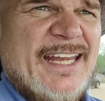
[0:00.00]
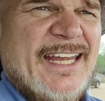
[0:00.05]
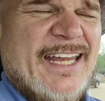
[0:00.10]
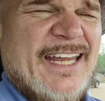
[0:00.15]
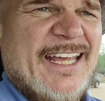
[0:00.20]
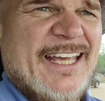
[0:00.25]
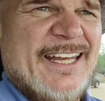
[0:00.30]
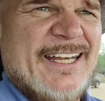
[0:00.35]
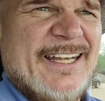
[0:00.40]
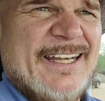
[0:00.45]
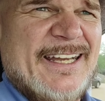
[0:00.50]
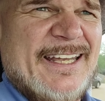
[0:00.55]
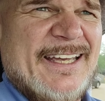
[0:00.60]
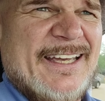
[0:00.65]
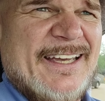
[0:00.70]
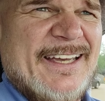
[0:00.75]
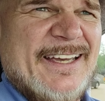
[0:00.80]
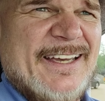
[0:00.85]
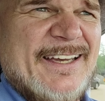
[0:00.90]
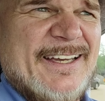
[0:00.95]
and
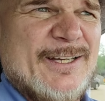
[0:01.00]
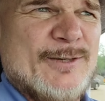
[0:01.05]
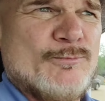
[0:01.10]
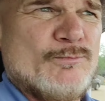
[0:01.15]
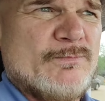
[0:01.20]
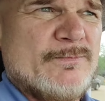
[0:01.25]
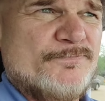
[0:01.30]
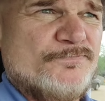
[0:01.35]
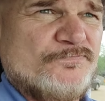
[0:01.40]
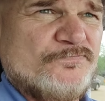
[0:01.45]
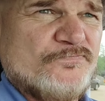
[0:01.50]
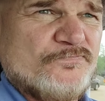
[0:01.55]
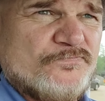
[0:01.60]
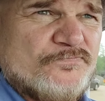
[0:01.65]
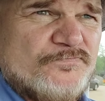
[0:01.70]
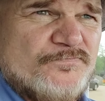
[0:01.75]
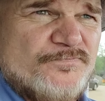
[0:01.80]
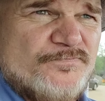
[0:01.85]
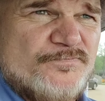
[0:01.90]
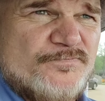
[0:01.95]
um,
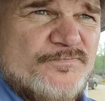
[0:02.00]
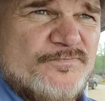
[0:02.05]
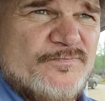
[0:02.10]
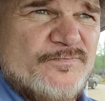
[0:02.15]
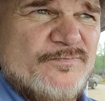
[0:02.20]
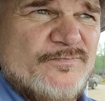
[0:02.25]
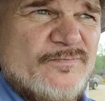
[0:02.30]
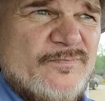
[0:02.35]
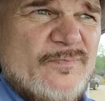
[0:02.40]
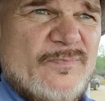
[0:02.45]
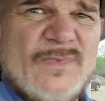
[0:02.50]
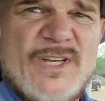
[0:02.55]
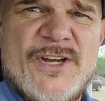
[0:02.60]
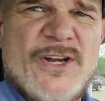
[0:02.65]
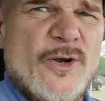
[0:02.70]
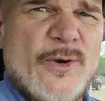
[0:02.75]
you